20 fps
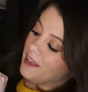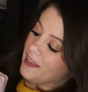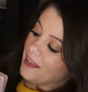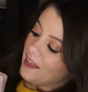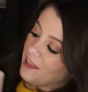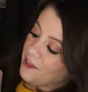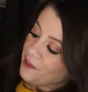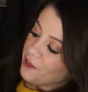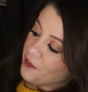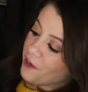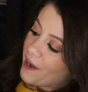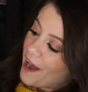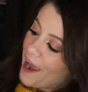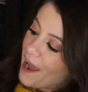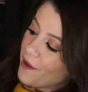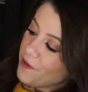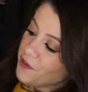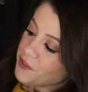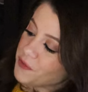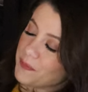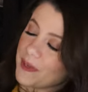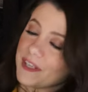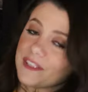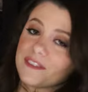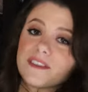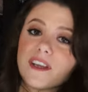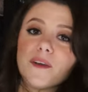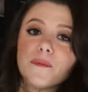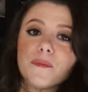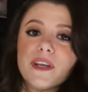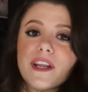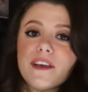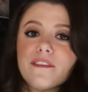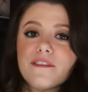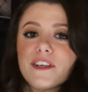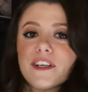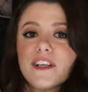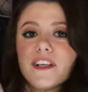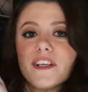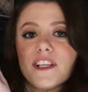in your house based on
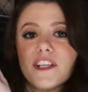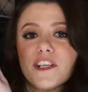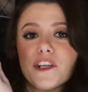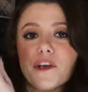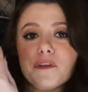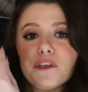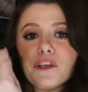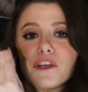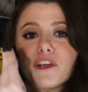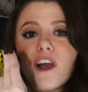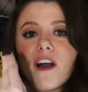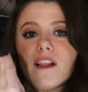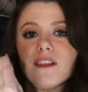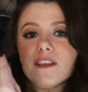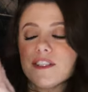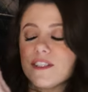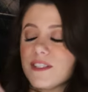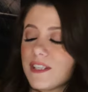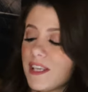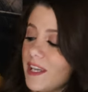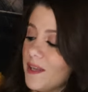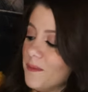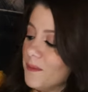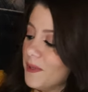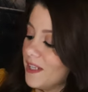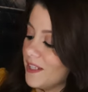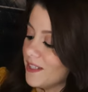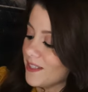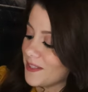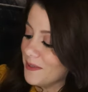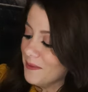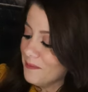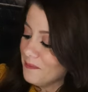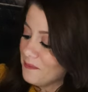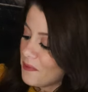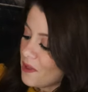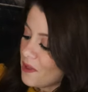whatever, you know, your color scheme is.